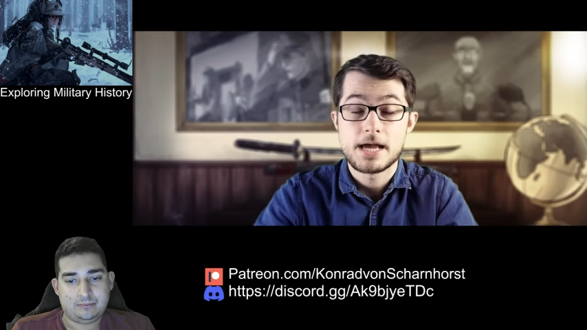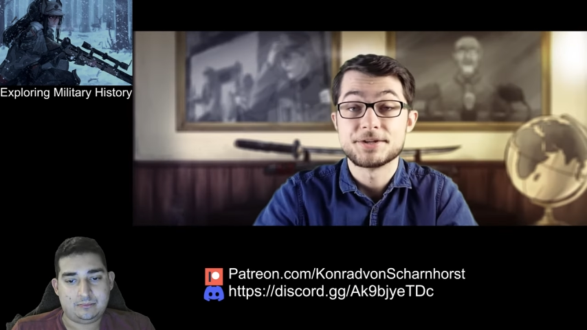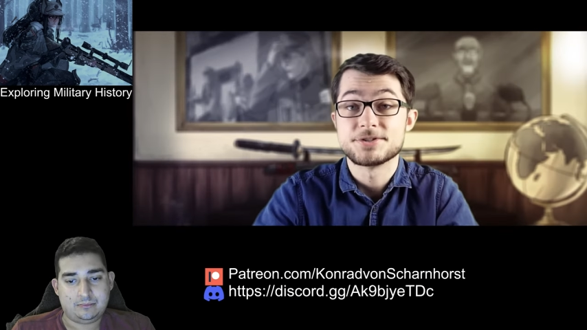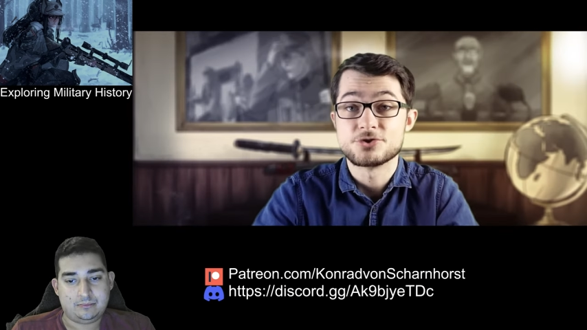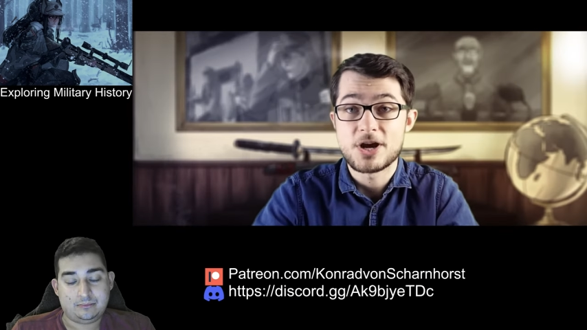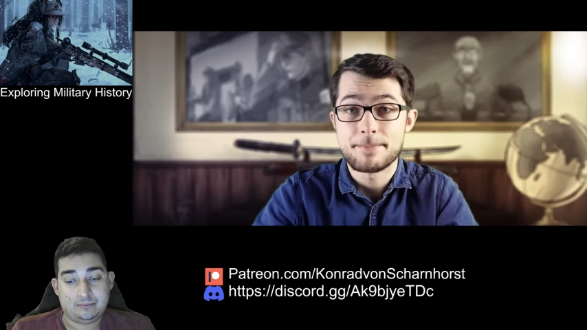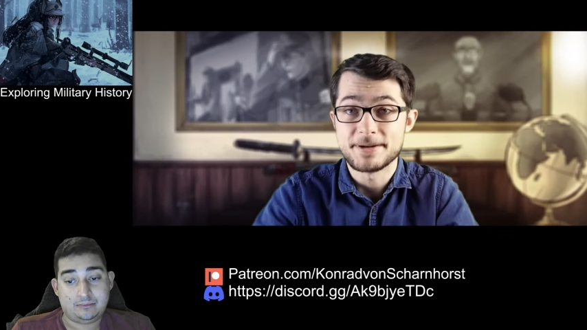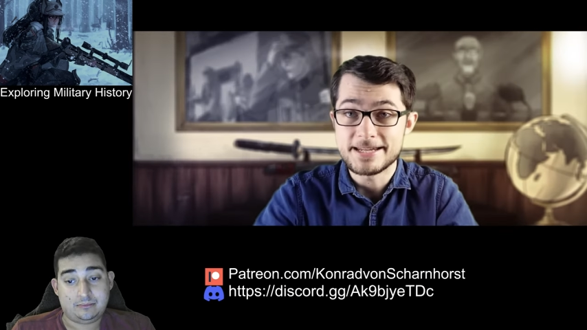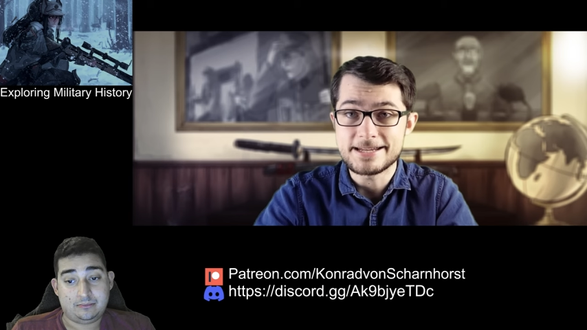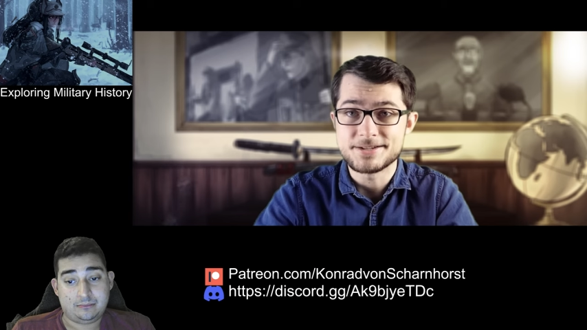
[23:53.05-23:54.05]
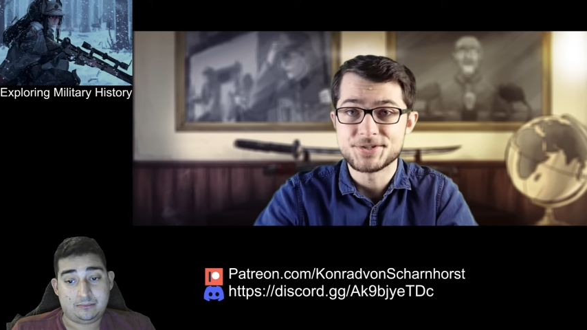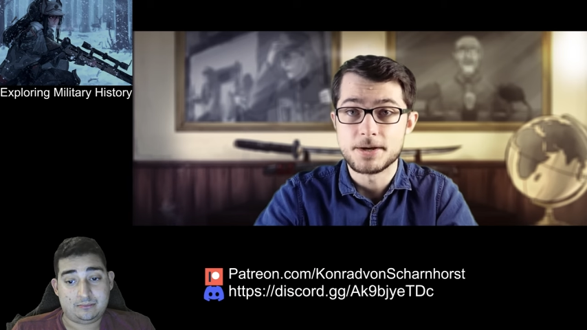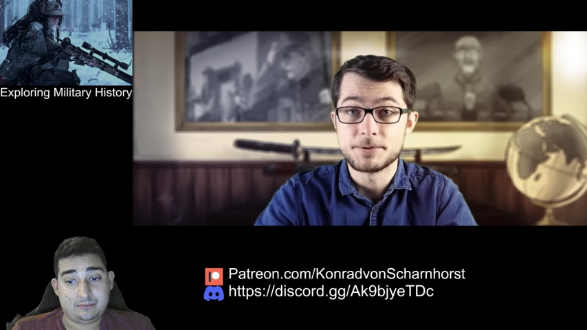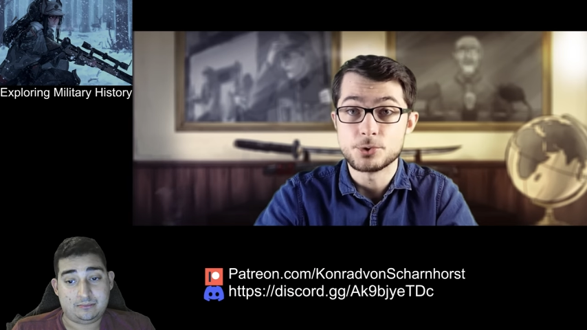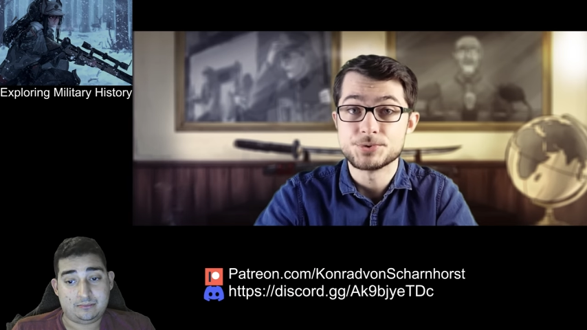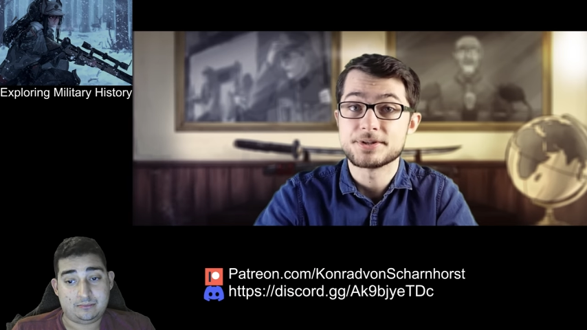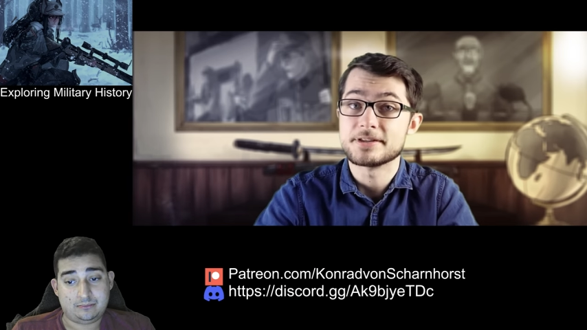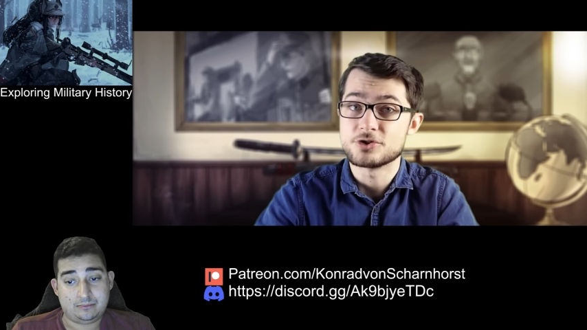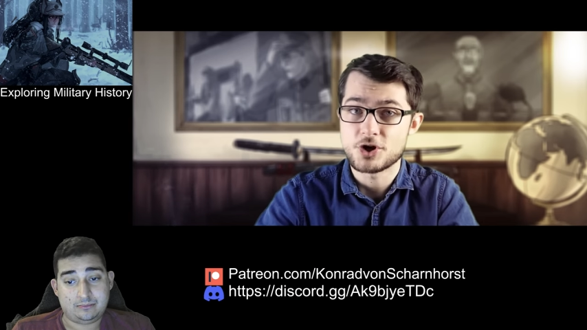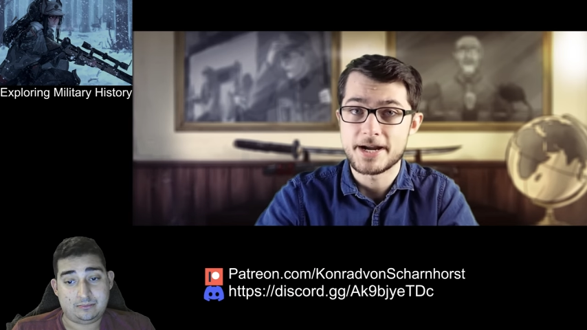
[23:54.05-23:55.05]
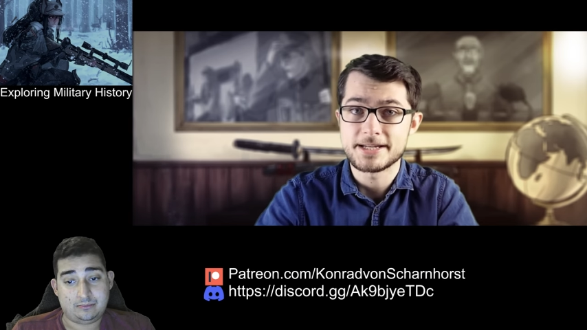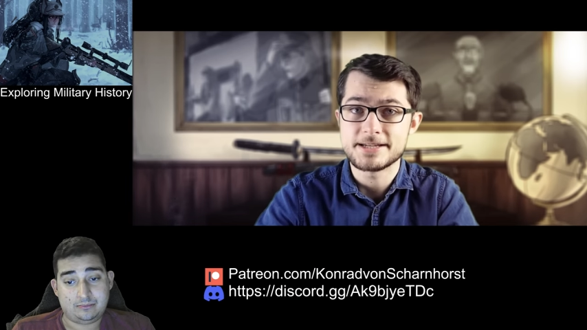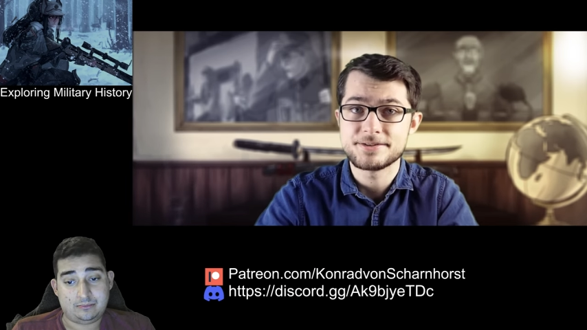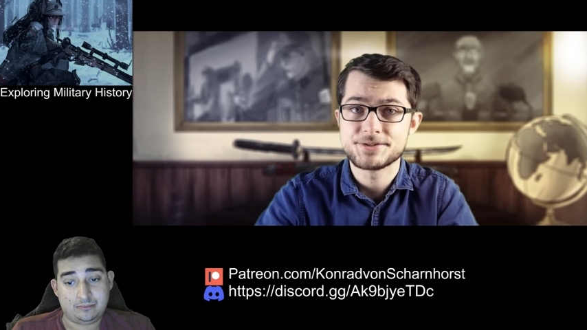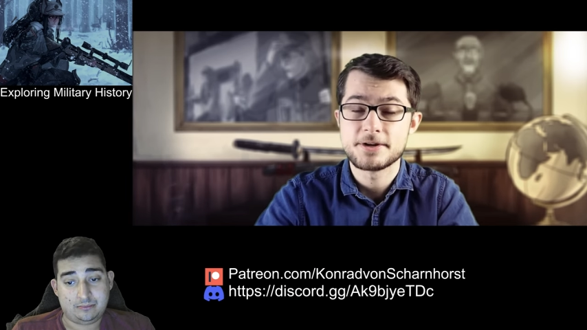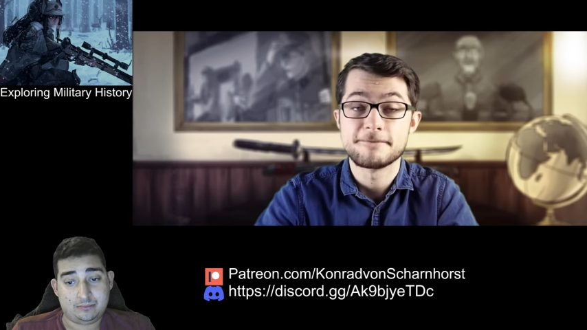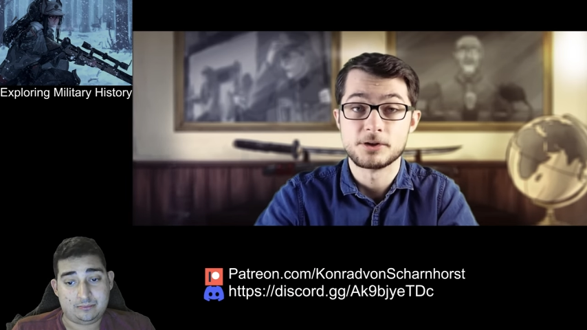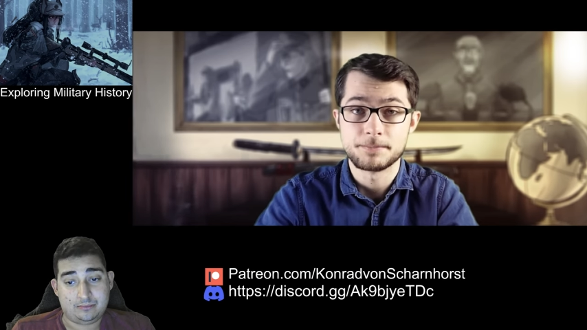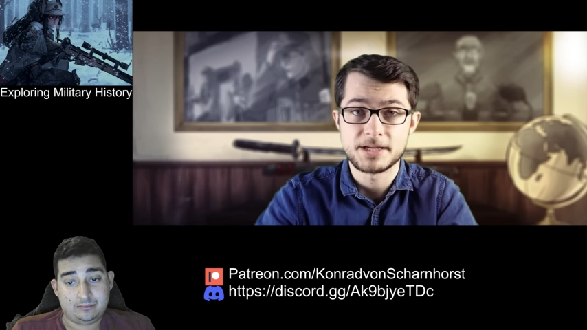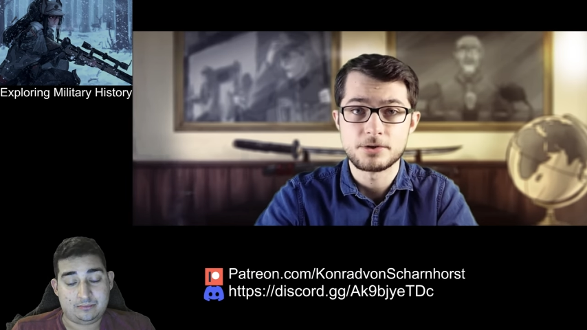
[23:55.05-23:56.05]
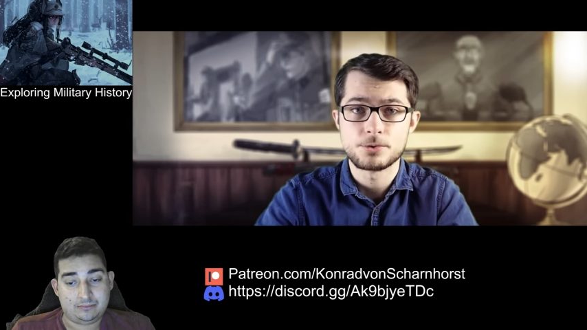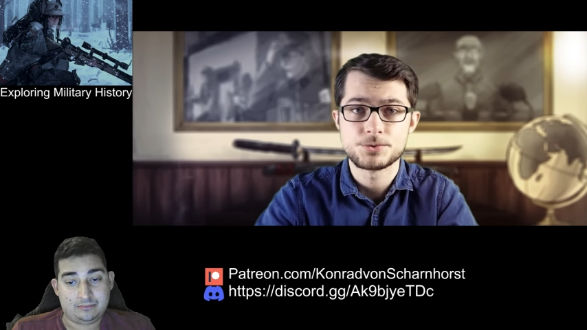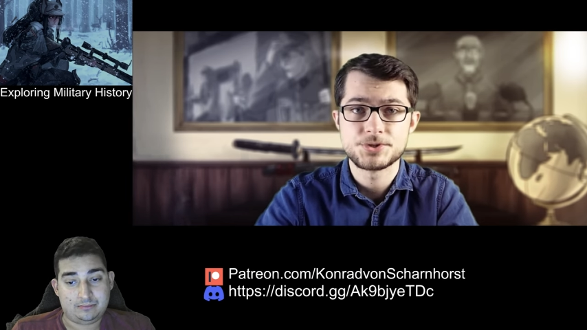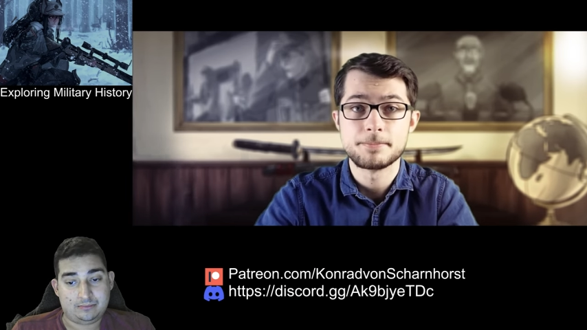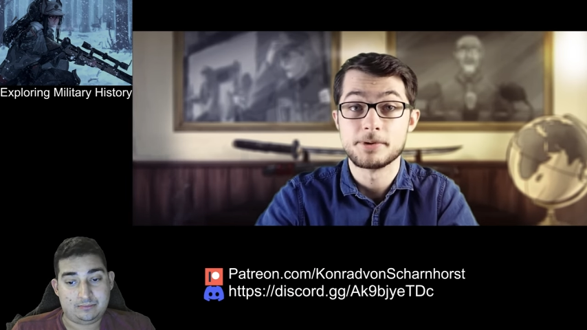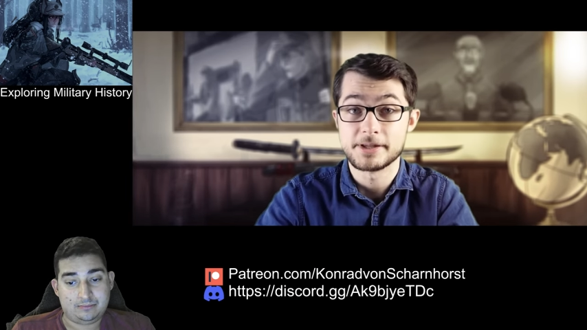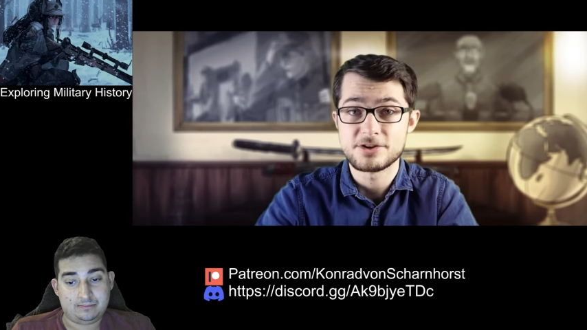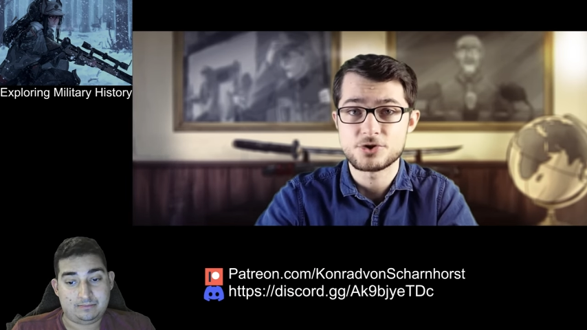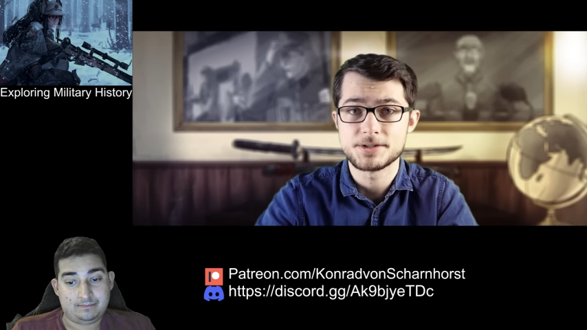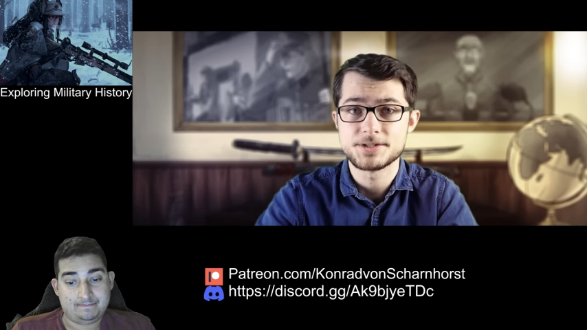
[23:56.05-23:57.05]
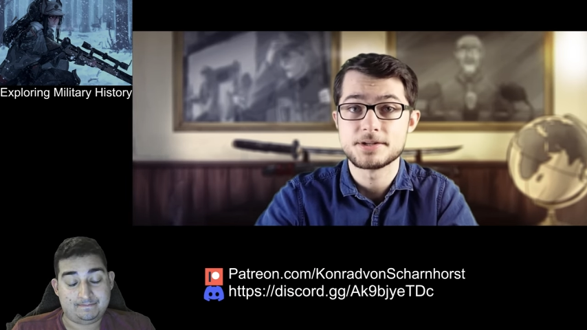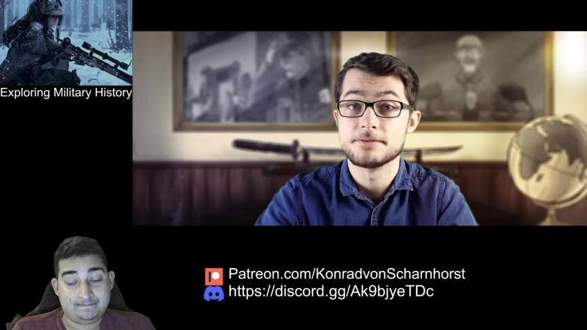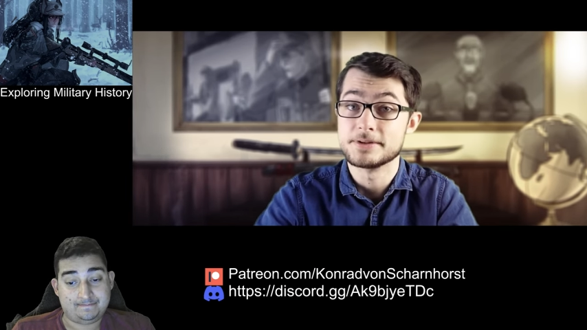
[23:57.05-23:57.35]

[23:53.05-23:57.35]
Speaker 1: as the Japanese abused the Chinese, Filipinos, Malaysians,